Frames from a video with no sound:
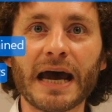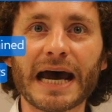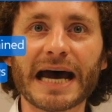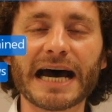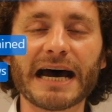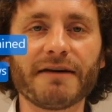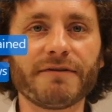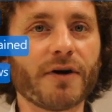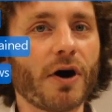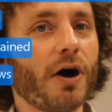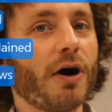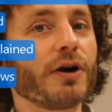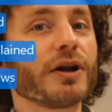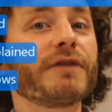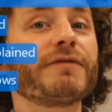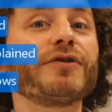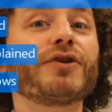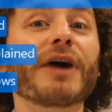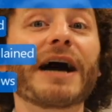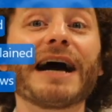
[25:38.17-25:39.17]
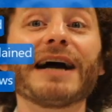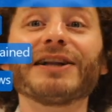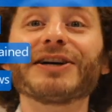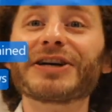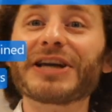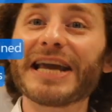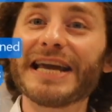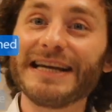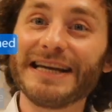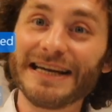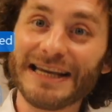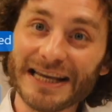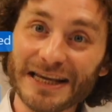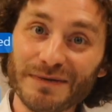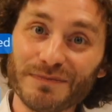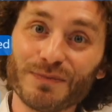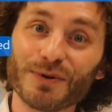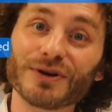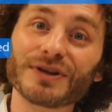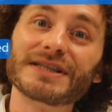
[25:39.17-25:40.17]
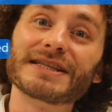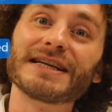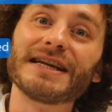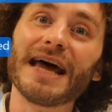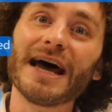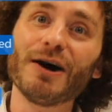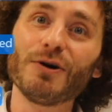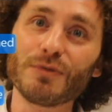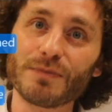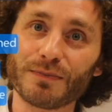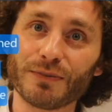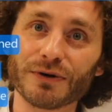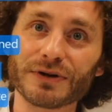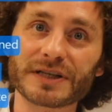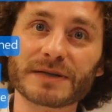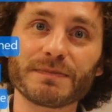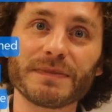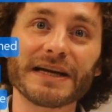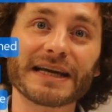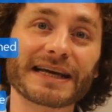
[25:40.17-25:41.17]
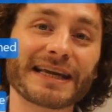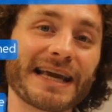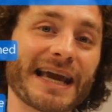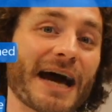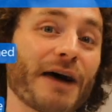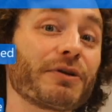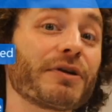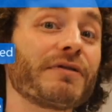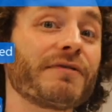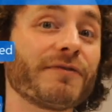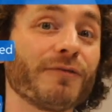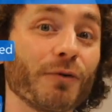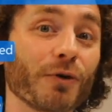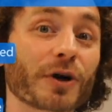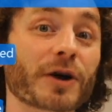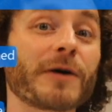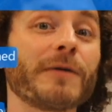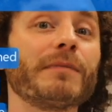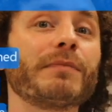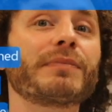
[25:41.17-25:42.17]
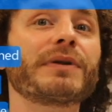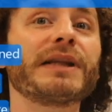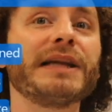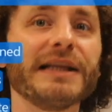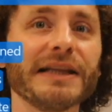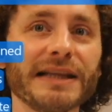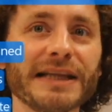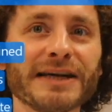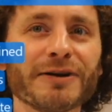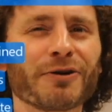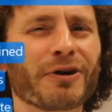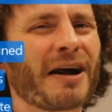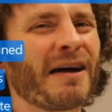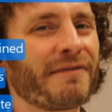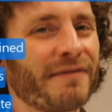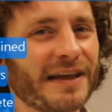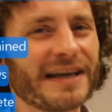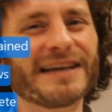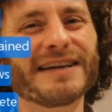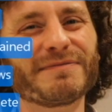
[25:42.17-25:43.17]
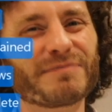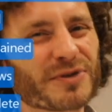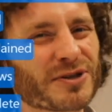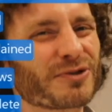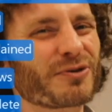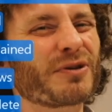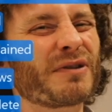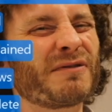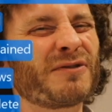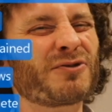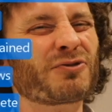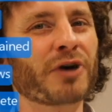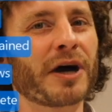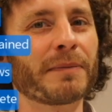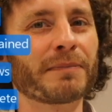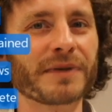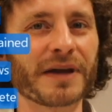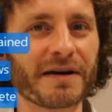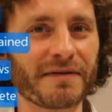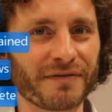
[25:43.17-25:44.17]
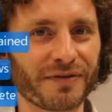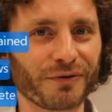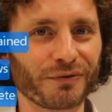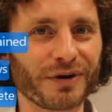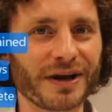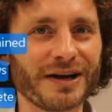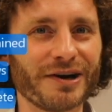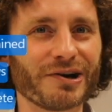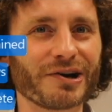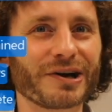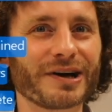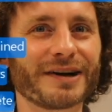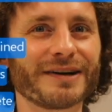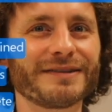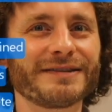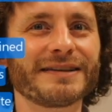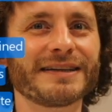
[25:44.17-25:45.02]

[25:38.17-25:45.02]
Have all of your allocated inputs and outputs been accounted for completely, or have they sort of dropped off the radar?